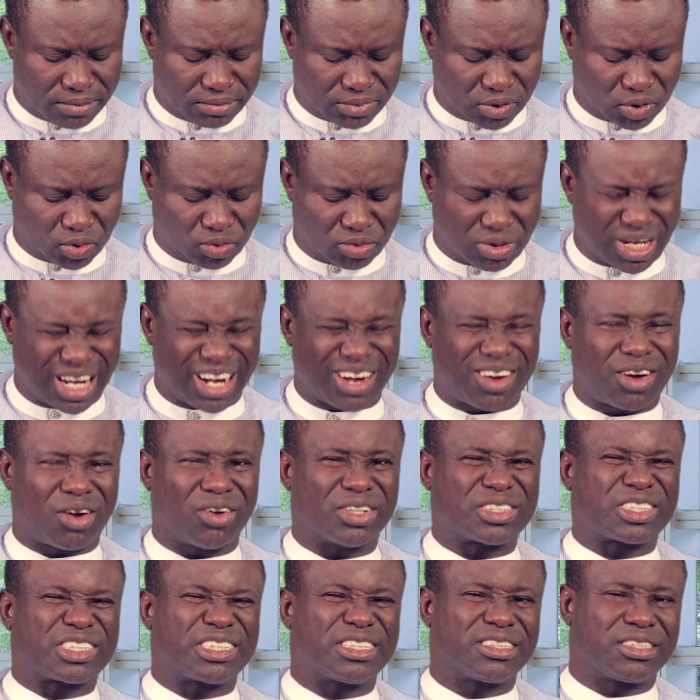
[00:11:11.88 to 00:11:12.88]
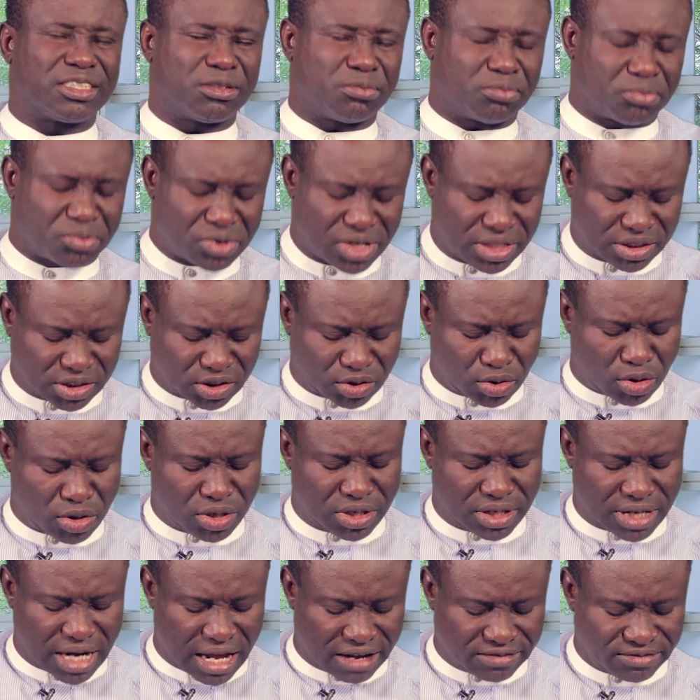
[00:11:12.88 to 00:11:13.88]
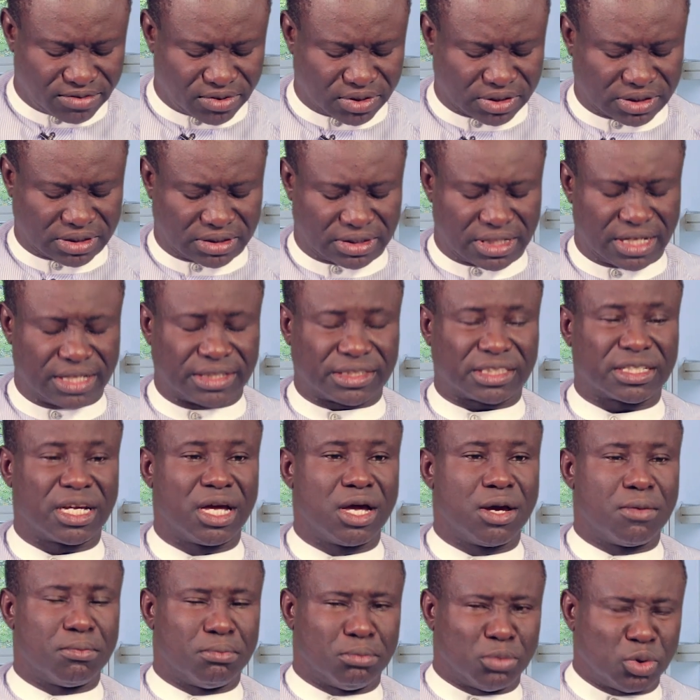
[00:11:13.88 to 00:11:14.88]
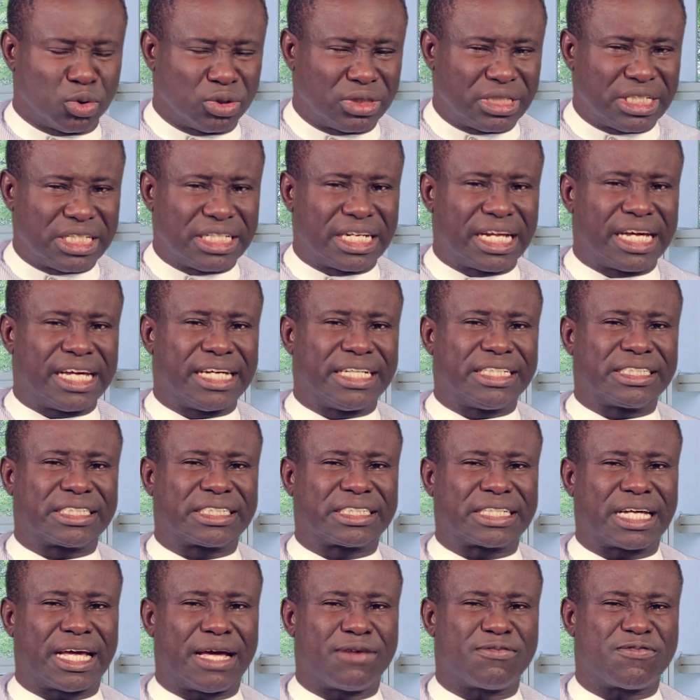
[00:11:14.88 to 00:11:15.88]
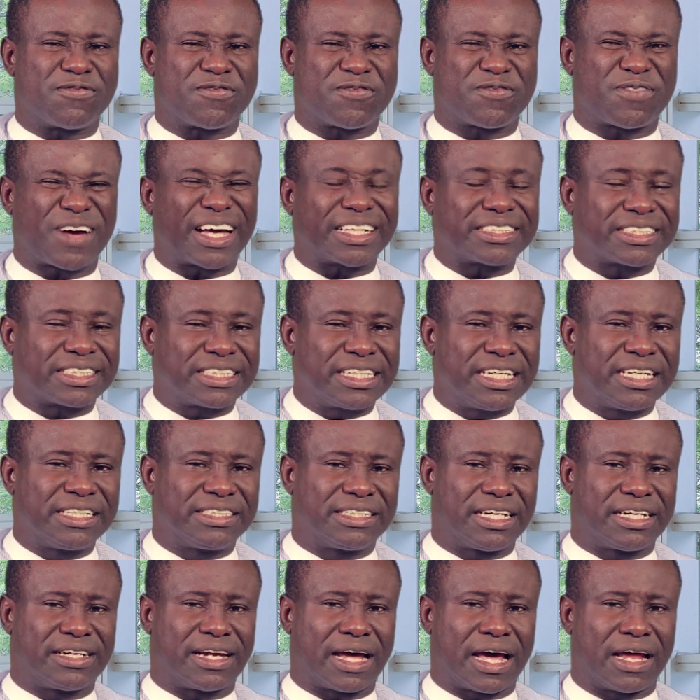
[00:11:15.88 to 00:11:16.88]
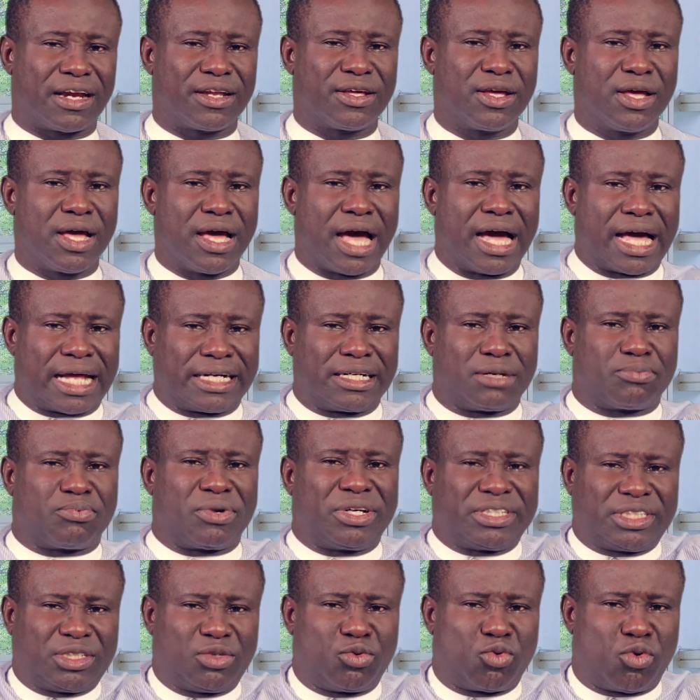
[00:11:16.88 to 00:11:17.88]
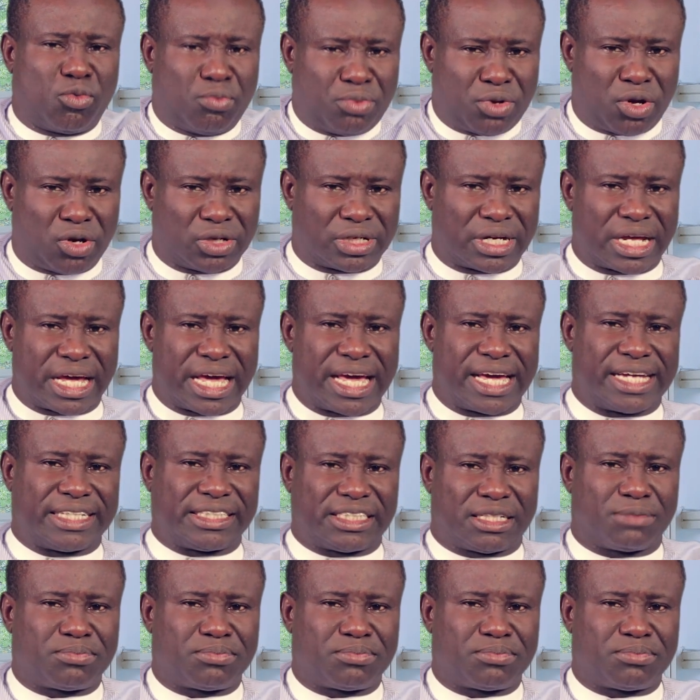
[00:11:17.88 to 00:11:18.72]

sugar causes depression, nervousness, moodiness, fatigue generally, and the person will be on edge.